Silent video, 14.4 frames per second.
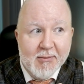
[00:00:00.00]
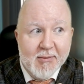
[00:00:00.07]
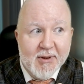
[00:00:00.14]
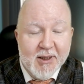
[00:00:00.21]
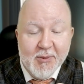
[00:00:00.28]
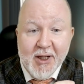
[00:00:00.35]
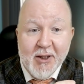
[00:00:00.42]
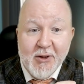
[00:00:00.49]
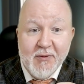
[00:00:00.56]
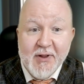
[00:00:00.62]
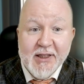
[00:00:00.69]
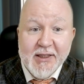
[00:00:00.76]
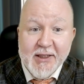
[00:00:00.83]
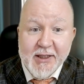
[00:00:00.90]
some kind of
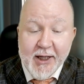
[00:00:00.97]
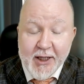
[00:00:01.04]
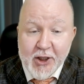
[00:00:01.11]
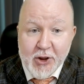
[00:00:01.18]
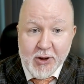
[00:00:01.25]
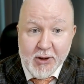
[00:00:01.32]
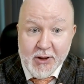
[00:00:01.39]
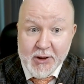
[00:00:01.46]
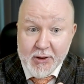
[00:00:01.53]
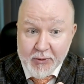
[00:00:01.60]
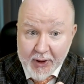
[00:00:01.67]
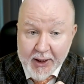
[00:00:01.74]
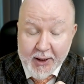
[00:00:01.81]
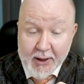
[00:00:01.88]
litigation
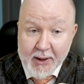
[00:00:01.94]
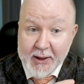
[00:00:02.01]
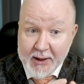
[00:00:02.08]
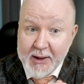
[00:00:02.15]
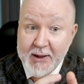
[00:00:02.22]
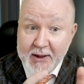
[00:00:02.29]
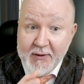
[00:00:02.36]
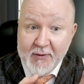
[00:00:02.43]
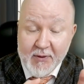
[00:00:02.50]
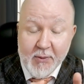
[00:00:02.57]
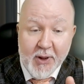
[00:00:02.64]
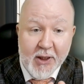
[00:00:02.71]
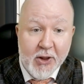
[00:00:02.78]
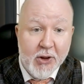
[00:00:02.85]
directly in
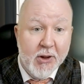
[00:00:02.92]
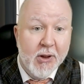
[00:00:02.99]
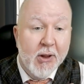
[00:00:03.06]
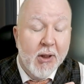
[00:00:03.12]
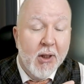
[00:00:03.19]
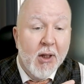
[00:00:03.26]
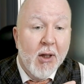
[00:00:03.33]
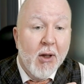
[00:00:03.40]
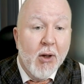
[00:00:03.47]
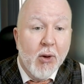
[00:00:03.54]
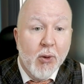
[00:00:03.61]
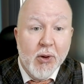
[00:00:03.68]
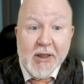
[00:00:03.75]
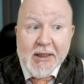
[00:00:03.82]
defamation
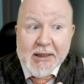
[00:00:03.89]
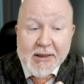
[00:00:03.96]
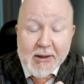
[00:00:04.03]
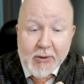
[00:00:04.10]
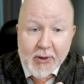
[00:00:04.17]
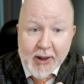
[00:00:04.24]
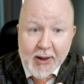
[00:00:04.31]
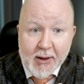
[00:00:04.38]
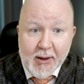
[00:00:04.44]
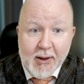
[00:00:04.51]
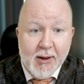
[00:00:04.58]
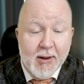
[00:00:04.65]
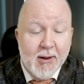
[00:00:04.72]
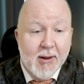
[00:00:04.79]
or
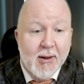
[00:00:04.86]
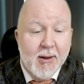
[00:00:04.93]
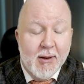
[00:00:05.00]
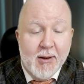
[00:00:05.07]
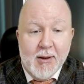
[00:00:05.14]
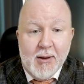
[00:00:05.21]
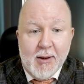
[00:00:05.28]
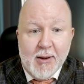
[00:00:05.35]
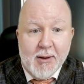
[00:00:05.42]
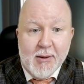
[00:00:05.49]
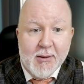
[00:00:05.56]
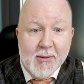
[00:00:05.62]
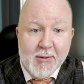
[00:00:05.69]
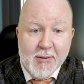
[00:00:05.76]
indirectly, like
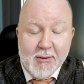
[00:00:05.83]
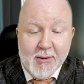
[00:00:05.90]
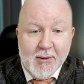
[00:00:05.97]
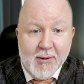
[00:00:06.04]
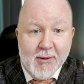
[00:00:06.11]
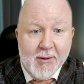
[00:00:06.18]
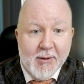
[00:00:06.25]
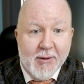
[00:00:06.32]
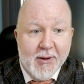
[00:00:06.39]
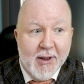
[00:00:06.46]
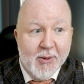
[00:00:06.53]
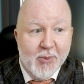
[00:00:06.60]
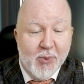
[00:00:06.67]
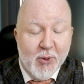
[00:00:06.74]

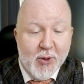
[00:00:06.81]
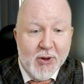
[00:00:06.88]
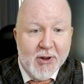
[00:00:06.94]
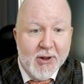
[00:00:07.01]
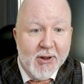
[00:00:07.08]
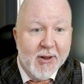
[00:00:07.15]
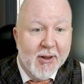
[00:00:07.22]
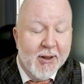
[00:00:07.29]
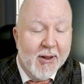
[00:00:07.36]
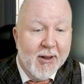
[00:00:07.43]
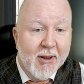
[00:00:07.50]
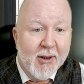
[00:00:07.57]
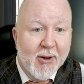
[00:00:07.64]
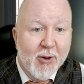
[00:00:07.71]
that person
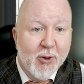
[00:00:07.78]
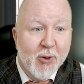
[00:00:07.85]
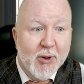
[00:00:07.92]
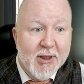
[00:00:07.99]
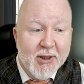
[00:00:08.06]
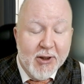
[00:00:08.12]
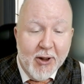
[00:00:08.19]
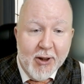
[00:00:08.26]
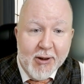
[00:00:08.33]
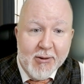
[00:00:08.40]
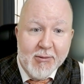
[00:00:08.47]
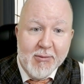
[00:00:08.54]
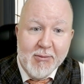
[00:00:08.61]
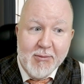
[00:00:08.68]
who is not
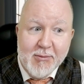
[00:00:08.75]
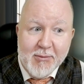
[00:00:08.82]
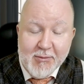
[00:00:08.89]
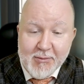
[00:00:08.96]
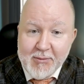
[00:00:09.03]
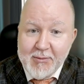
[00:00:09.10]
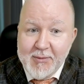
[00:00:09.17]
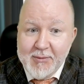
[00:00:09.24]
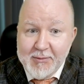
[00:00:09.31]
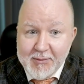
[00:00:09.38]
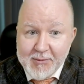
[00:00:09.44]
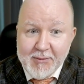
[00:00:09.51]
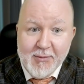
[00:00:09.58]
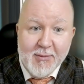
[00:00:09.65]

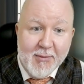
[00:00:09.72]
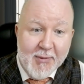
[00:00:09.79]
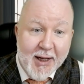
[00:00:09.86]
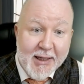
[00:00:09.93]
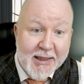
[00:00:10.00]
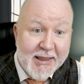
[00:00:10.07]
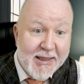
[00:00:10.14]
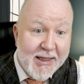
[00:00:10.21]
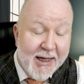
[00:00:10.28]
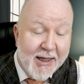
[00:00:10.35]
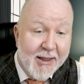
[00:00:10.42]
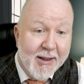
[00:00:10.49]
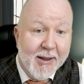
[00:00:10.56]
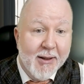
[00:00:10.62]

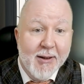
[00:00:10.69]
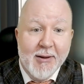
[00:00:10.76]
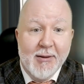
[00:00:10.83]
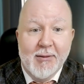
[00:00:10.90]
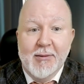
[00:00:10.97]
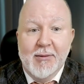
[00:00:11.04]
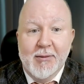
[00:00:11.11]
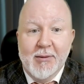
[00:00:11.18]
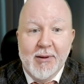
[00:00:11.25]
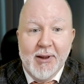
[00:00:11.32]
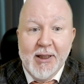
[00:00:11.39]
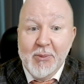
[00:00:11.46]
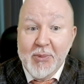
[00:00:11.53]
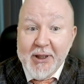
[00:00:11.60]
understanding
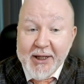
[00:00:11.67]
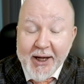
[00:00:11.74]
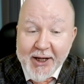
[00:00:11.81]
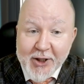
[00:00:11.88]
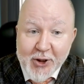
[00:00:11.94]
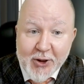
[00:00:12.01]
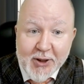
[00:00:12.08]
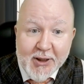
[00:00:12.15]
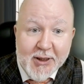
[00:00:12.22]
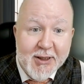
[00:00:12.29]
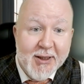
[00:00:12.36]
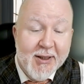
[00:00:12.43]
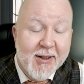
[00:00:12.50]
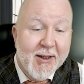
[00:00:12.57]
the implications